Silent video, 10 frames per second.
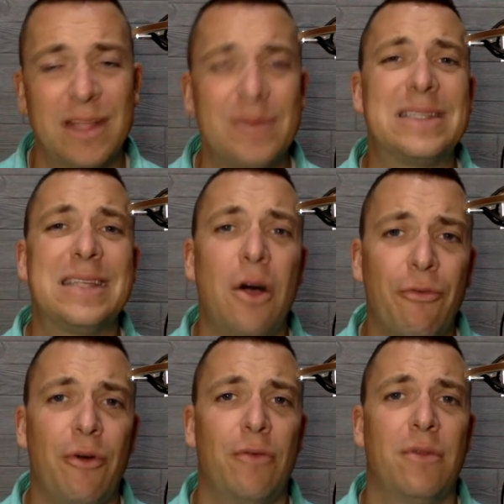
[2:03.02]
That's my cell
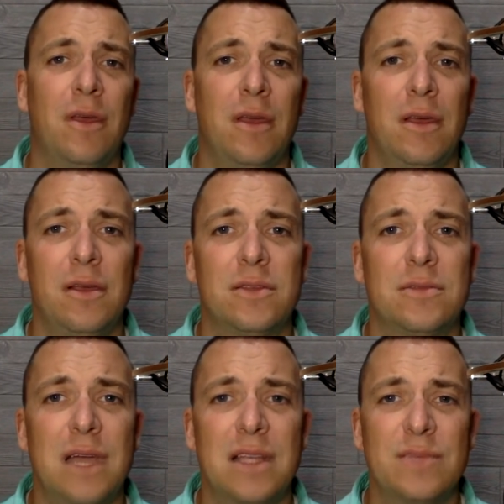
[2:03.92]
phone. So
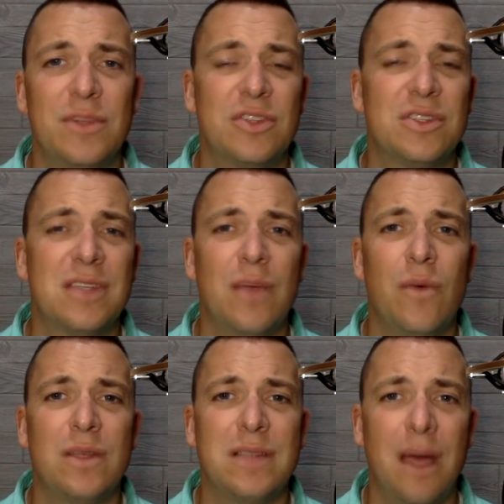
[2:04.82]
text me and just say,
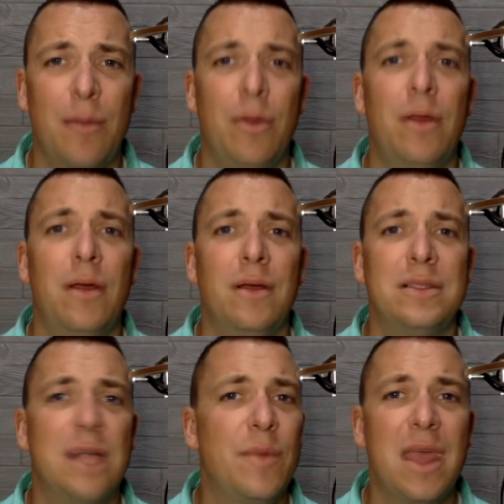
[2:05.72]
what's up?
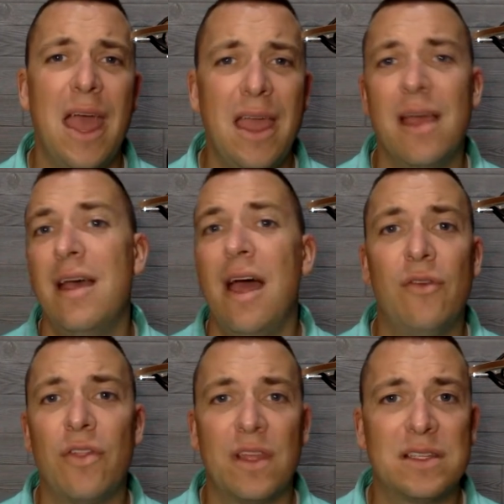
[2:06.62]
Tell me, hey,
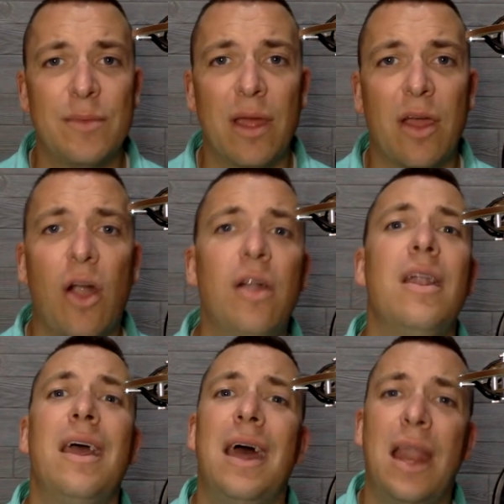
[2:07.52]
everything's in my
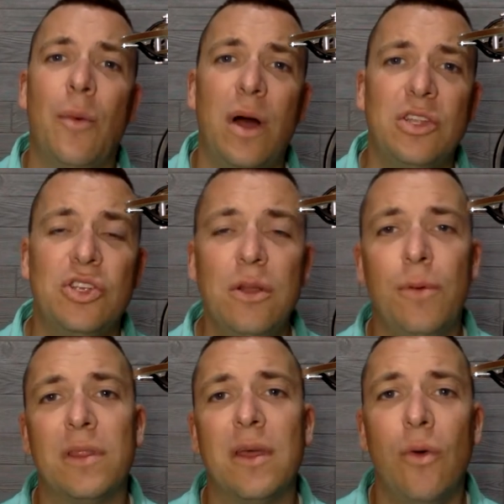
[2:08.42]
cart, and I want you to
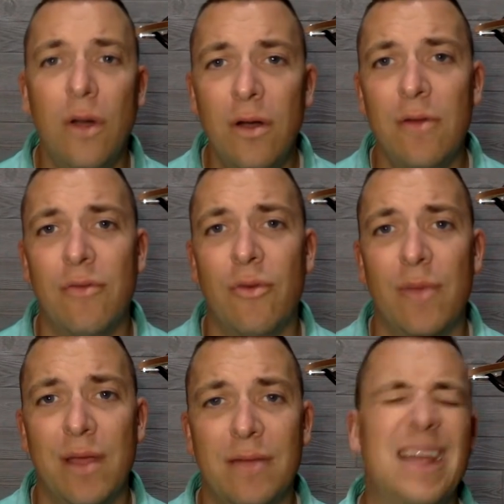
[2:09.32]
put the order in for
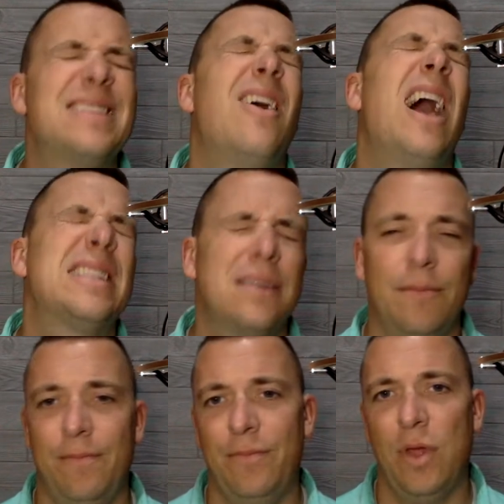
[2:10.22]
me. That's
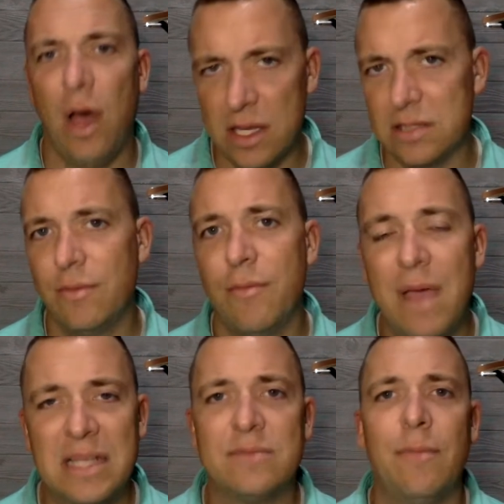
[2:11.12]
awesome. Awesome.
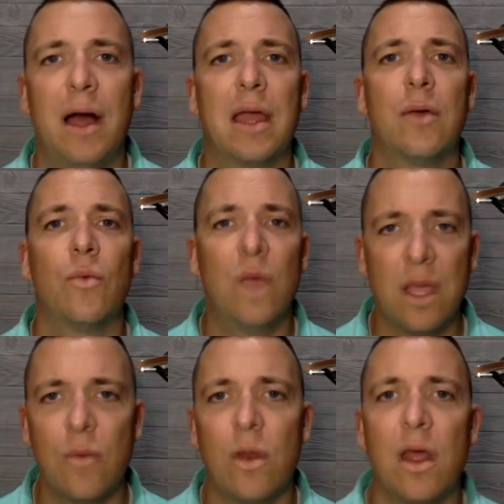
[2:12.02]
Makes my
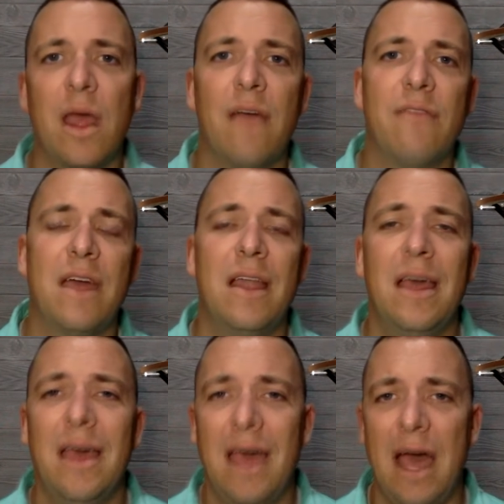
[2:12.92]
week when I have that
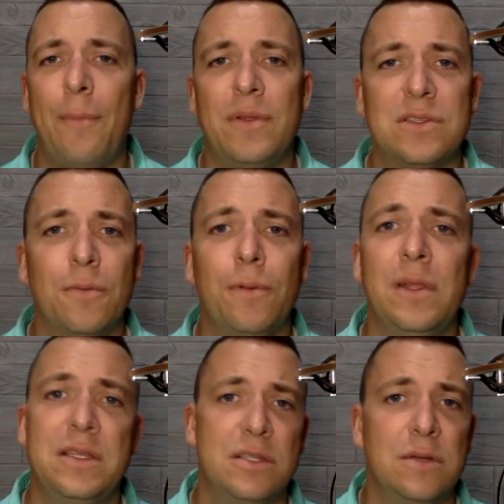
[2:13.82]
happen, so
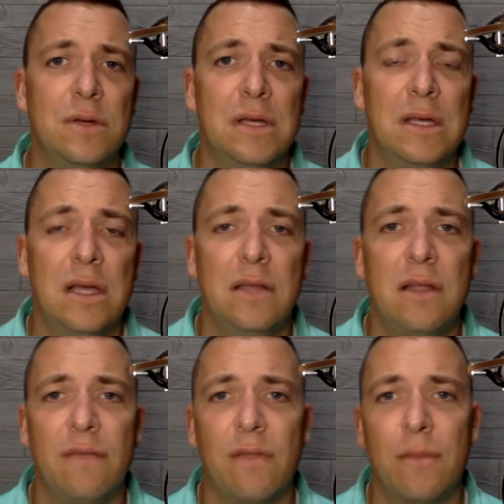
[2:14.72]
please do. I
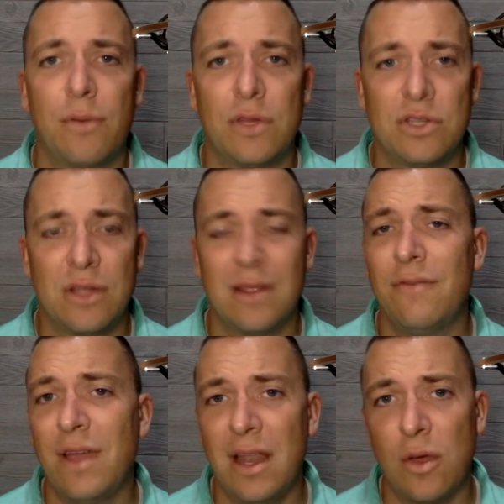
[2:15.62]
definitely appreciate that. If
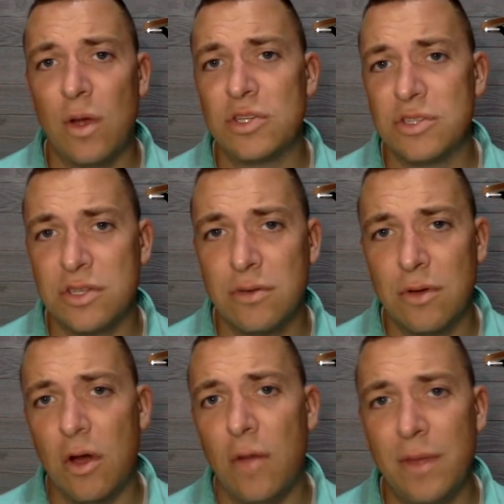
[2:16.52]
you've got any questions, too,
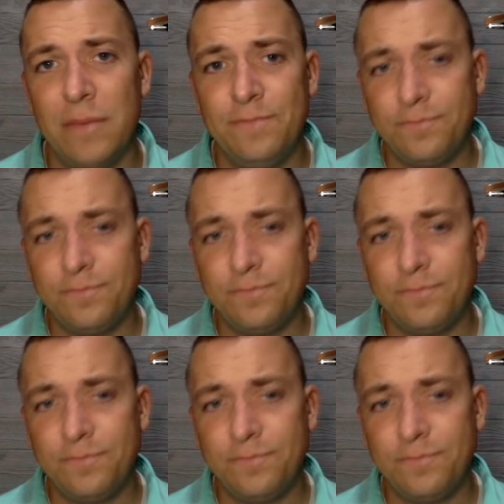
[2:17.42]
call me.